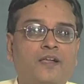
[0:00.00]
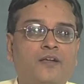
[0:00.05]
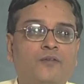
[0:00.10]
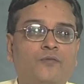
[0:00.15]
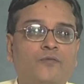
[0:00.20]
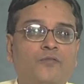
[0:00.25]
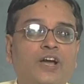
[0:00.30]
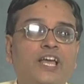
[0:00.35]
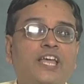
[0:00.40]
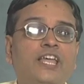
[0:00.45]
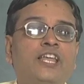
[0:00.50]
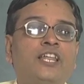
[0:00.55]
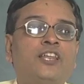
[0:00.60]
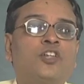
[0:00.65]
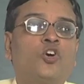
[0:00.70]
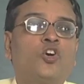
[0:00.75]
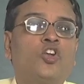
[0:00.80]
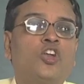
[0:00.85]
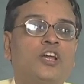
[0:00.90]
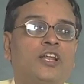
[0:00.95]
why in
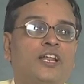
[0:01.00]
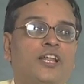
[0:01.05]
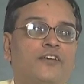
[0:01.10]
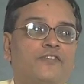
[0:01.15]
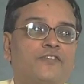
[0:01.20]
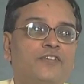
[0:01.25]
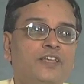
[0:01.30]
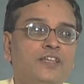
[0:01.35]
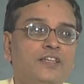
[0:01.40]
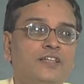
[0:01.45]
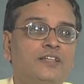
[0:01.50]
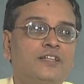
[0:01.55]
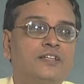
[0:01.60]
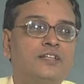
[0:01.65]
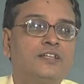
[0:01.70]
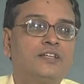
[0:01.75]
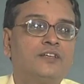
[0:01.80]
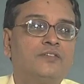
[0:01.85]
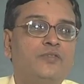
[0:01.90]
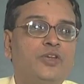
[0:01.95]
holography
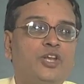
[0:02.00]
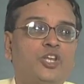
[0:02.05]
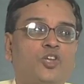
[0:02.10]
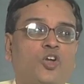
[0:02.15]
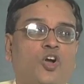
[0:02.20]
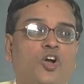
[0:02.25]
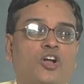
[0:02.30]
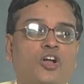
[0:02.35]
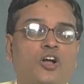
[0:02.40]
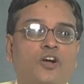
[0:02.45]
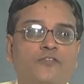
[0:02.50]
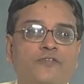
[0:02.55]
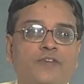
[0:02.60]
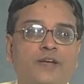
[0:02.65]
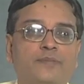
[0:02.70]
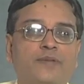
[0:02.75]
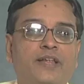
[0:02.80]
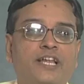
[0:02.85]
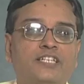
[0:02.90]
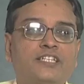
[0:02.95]
we talk of
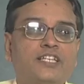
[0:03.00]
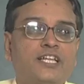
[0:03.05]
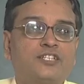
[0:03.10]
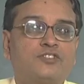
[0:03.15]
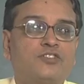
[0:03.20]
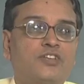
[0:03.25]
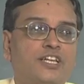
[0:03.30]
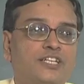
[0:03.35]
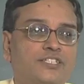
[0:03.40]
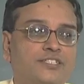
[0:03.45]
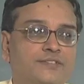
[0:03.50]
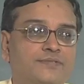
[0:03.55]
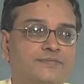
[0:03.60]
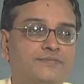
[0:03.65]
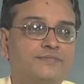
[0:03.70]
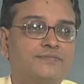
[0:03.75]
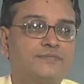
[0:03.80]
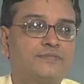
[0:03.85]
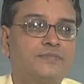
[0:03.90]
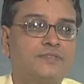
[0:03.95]
vibration isolation.
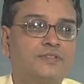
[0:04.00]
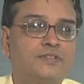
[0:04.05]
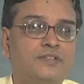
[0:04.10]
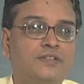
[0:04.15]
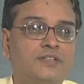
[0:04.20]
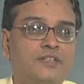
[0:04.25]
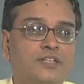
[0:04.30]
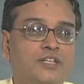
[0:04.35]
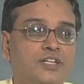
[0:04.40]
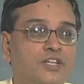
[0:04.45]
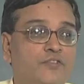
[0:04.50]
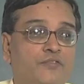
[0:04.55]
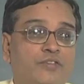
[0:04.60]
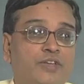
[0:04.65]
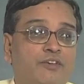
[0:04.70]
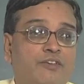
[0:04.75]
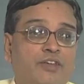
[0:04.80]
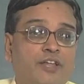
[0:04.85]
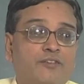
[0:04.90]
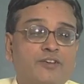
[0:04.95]
We
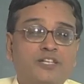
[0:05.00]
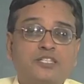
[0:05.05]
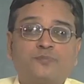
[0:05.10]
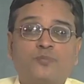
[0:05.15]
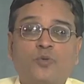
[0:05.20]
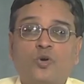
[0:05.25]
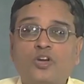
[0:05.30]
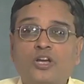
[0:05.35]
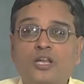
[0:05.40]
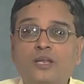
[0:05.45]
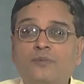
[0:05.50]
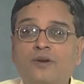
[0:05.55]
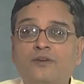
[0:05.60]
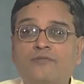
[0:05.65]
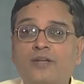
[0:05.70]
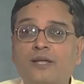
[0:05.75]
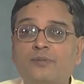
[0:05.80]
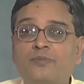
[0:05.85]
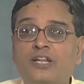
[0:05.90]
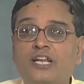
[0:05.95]
have never spoken about
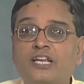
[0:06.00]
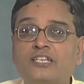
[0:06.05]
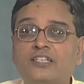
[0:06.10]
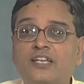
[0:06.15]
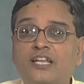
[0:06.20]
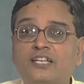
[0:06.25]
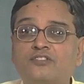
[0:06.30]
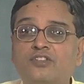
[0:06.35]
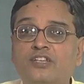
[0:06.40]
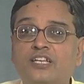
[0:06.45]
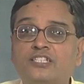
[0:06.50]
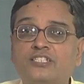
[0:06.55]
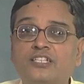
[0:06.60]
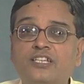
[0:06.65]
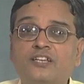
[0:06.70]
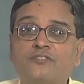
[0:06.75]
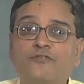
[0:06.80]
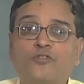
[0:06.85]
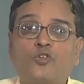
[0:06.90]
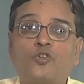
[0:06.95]
vibration isolation
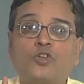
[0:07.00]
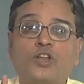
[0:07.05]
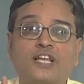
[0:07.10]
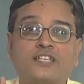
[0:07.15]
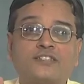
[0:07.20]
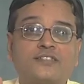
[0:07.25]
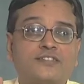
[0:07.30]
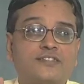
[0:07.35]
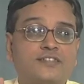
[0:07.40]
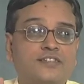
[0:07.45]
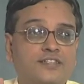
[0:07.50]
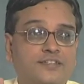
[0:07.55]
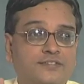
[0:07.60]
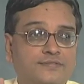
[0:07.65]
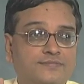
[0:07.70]
in photoelasticity.